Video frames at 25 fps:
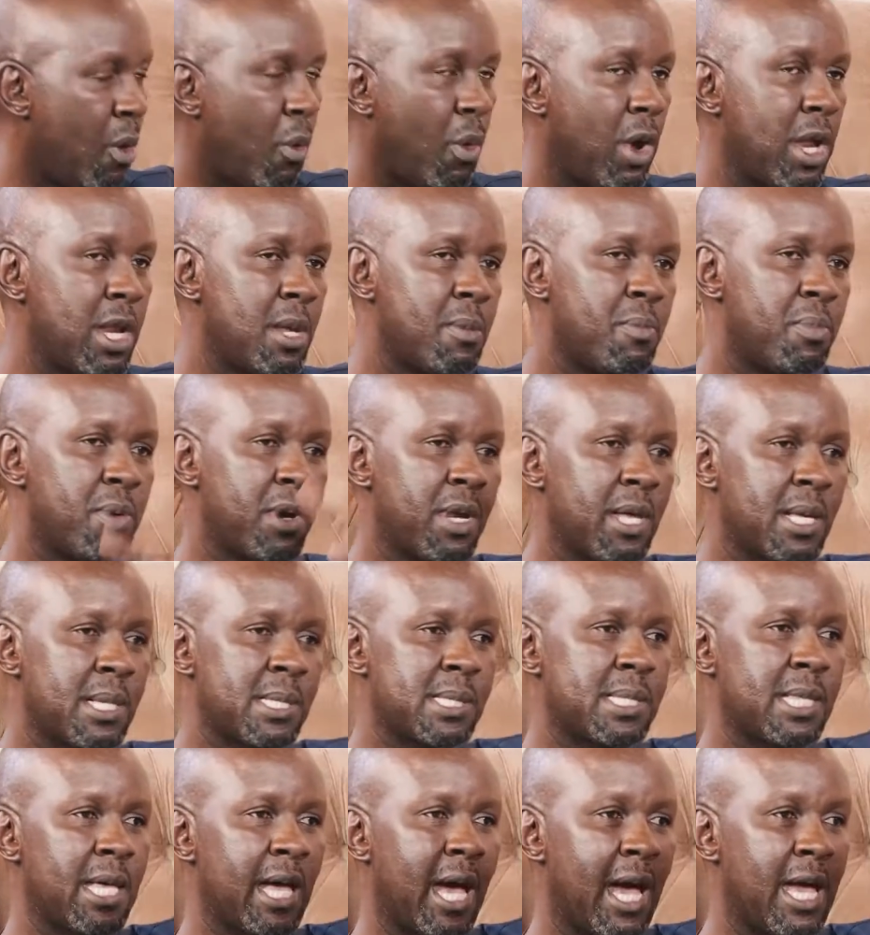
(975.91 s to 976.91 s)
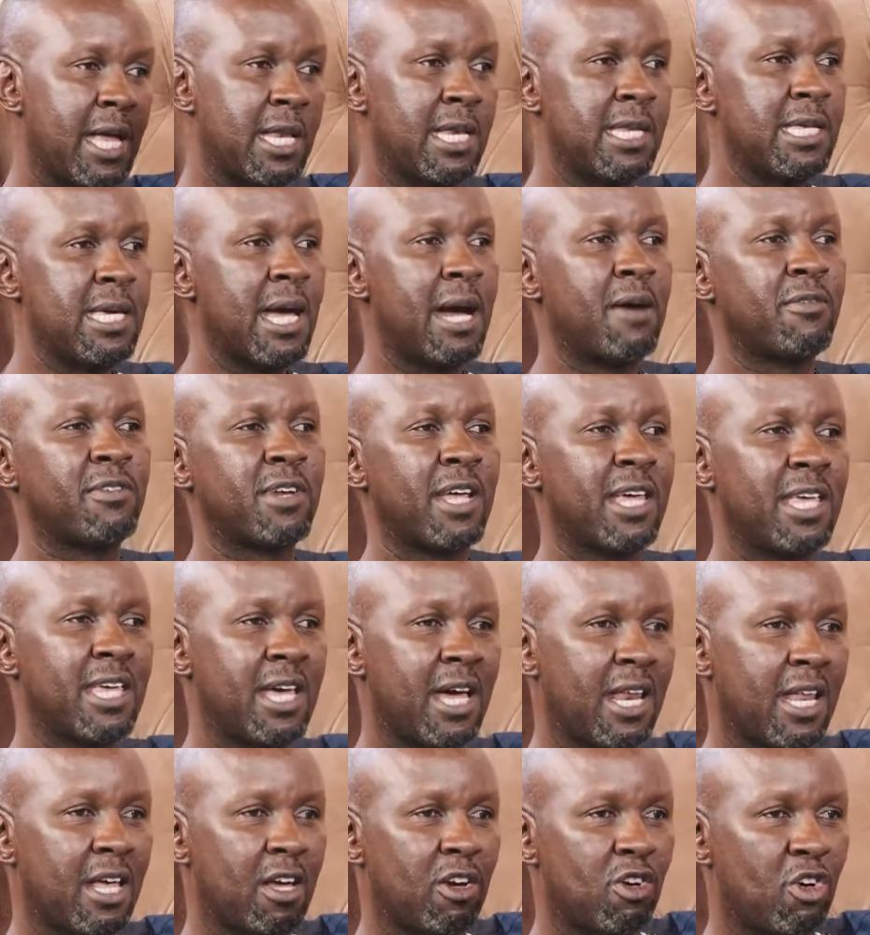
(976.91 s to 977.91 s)
when he brings the idea after
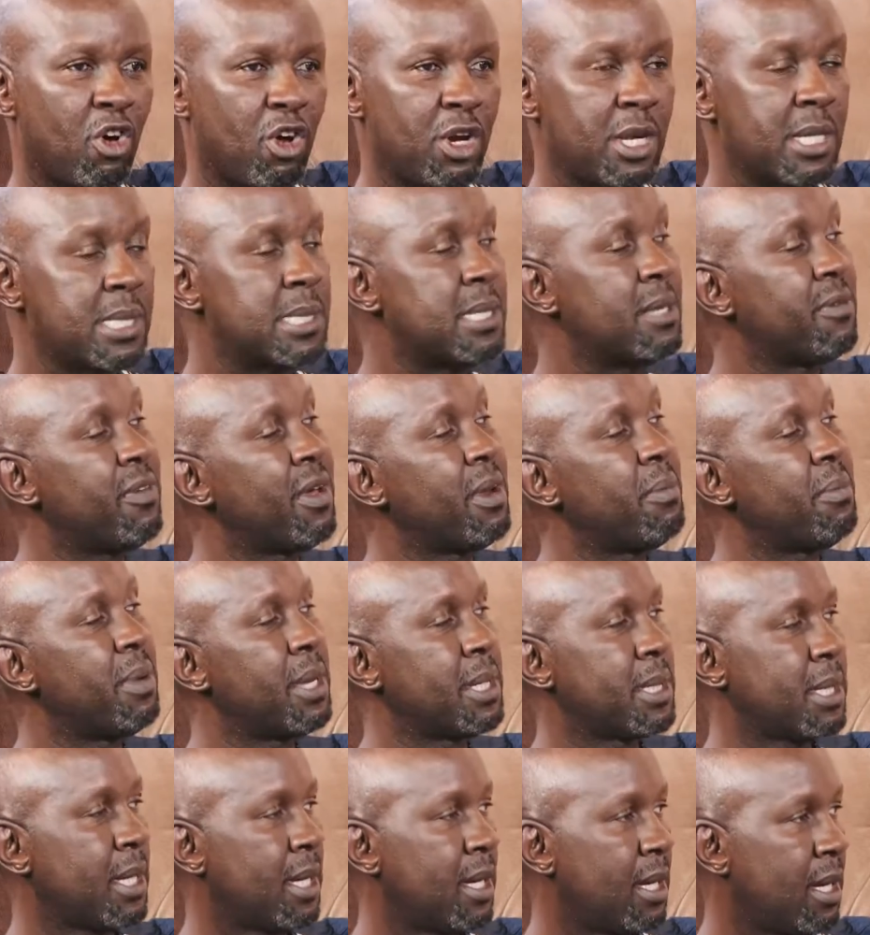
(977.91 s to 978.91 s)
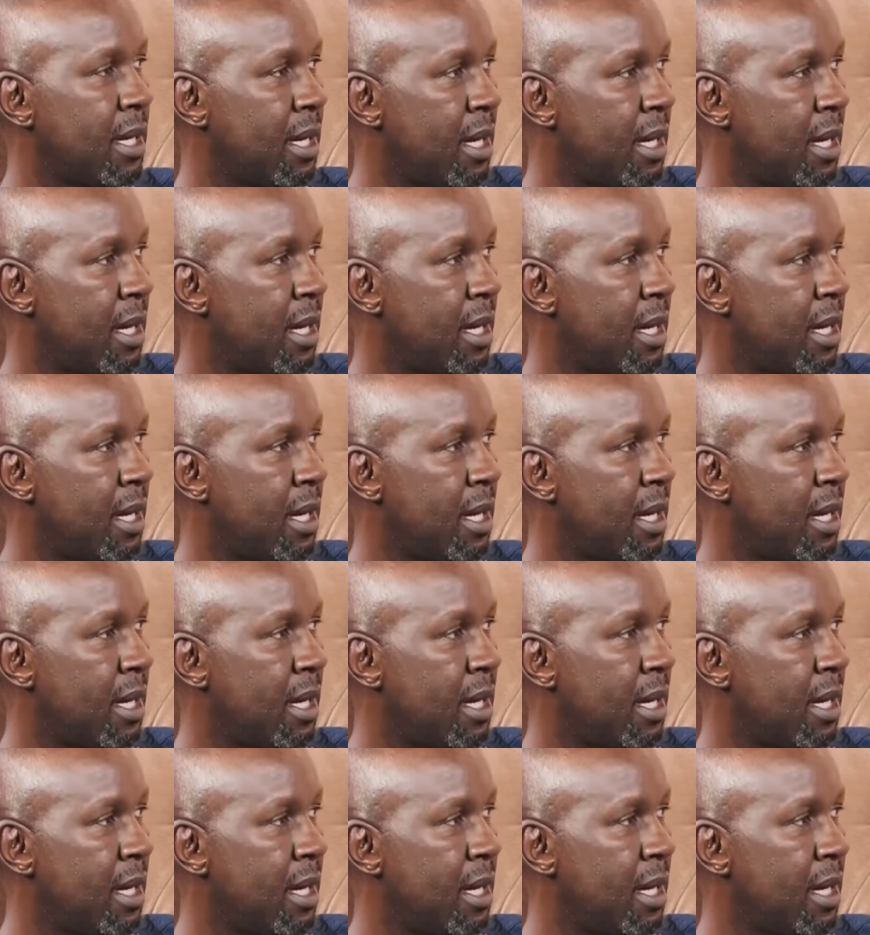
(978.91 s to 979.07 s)
hearing God, it's even better.